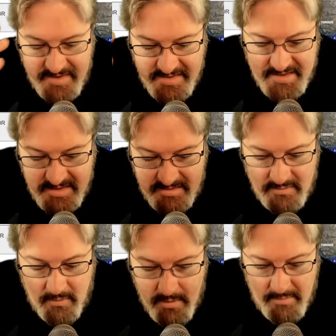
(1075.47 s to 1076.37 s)
this is
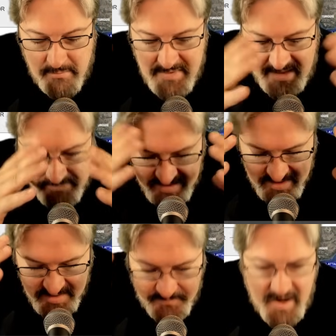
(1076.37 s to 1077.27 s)
normal meme,
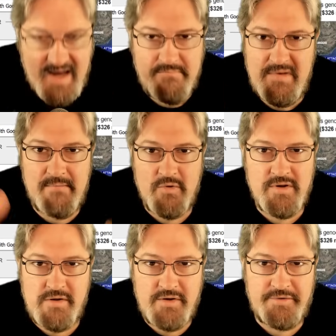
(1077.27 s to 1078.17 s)
this is fine meme, where
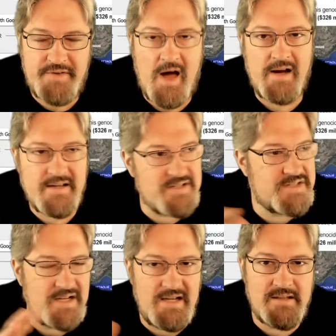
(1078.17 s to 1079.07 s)
the little dog is
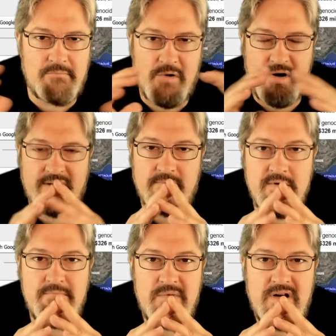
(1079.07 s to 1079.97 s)
sitting in the burning
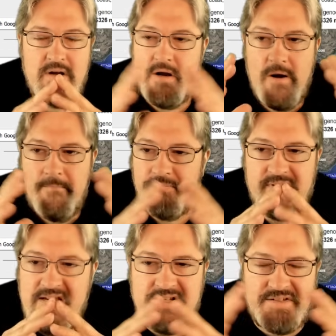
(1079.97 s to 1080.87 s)
room.
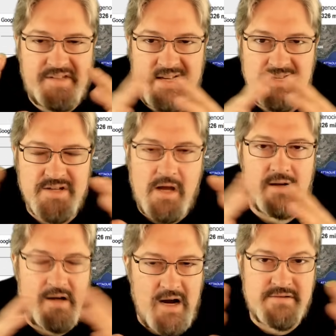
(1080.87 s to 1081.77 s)
These things all
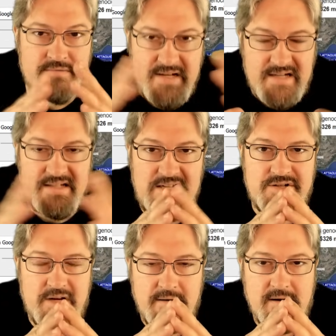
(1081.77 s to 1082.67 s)
contradict
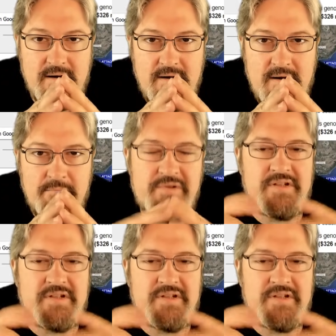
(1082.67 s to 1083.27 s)
each other, but the